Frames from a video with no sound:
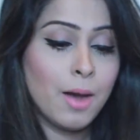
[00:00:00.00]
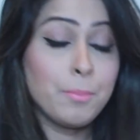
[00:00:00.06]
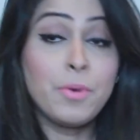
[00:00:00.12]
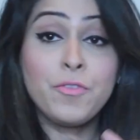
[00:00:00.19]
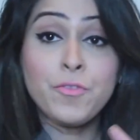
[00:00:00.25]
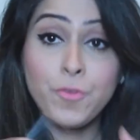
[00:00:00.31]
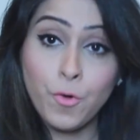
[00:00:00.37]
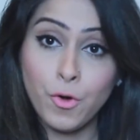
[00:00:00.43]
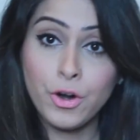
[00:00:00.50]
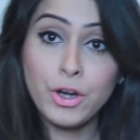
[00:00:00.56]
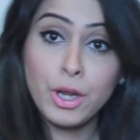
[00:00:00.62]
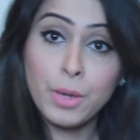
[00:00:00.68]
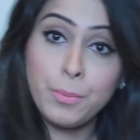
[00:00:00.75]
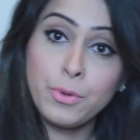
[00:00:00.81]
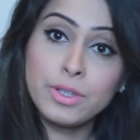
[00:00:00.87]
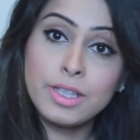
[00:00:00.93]
before
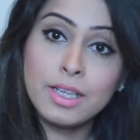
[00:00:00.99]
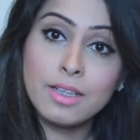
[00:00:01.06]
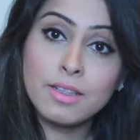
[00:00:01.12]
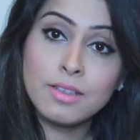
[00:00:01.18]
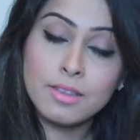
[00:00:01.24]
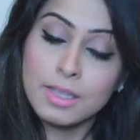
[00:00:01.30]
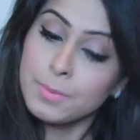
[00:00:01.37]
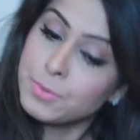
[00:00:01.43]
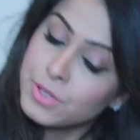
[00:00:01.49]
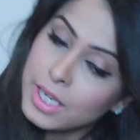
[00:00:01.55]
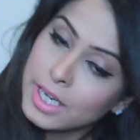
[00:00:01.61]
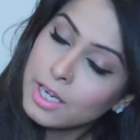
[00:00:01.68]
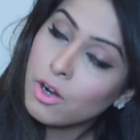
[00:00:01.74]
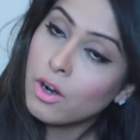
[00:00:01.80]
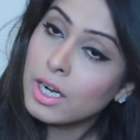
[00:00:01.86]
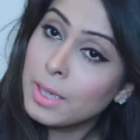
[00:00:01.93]
you put the
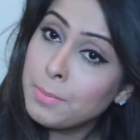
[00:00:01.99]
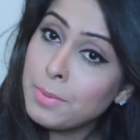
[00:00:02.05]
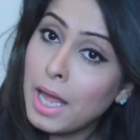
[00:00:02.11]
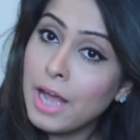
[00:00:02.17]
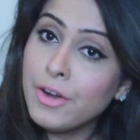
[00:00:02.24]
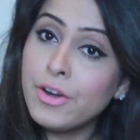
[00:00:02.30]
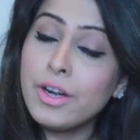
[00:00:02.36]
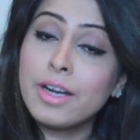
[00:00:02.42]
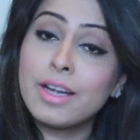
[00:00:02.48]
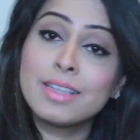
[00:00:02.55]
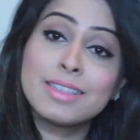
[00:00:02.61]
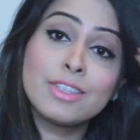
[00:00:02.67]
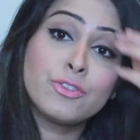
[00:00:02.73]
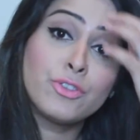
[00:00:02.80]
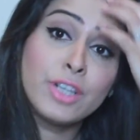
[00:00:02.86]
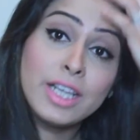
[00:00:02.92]
lipstick or lip liner, because
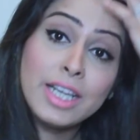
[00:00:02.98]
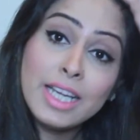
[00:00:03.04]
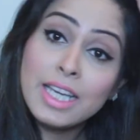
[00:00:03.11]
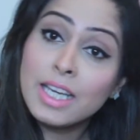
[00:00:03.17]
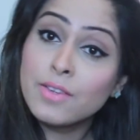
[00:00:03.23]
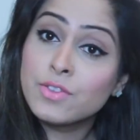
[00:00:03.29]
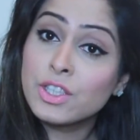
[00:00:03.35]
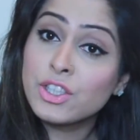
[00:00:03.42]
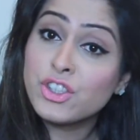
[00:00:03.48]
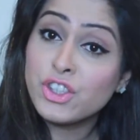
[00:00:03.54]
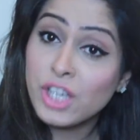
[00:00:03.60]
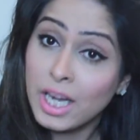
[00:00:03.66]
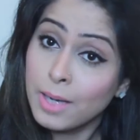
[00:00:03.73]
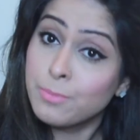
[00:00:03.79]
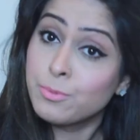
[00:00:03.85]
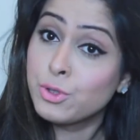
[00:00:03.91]
it really gives a
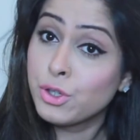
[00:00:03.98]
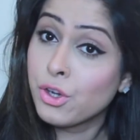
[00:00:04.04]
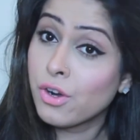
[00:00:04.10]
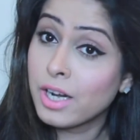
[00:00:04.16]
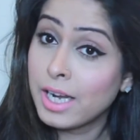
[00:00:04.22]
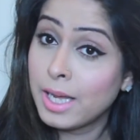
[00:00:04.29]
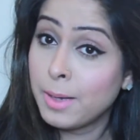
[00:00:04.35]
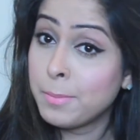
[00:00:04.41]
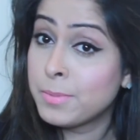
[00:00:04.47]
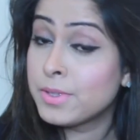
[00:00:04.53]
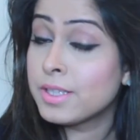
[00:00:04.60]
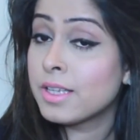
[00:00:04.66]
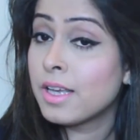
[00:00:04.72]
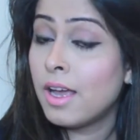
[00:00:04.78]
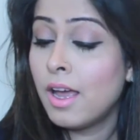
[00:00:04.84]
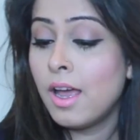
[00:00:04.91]
shape to your lips.